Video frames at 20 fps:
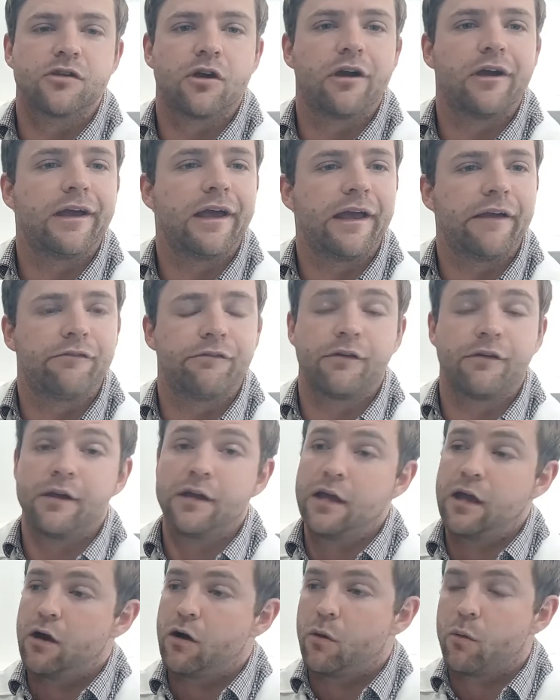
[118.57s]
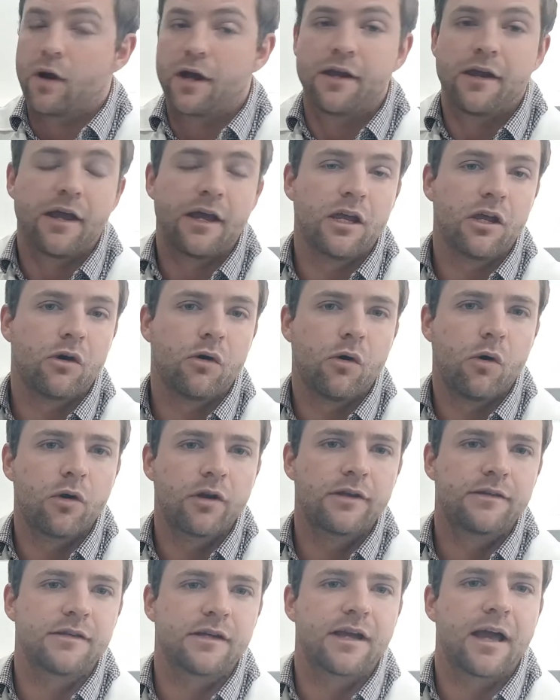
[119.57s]
So if one day your
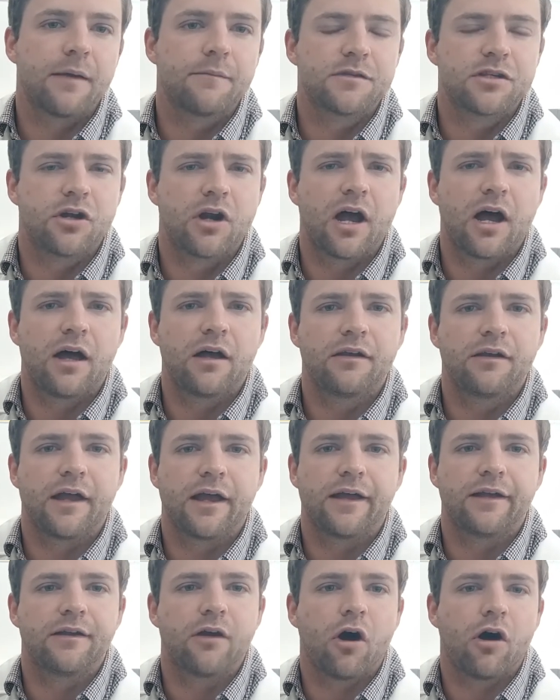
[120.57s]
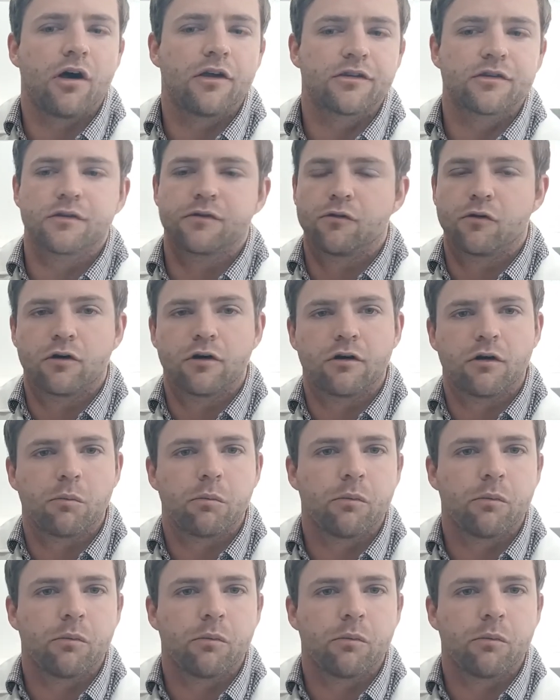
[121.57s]
auditor comes around and asks for a